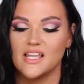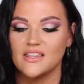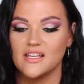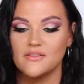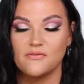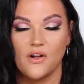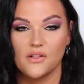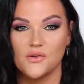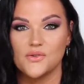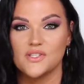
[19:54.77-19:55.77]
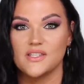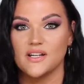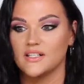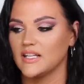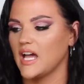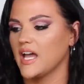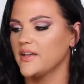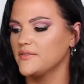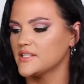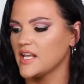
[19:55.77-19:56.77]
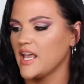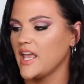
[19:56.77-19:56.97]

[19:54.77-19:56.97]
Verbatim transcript: and it follows their lives.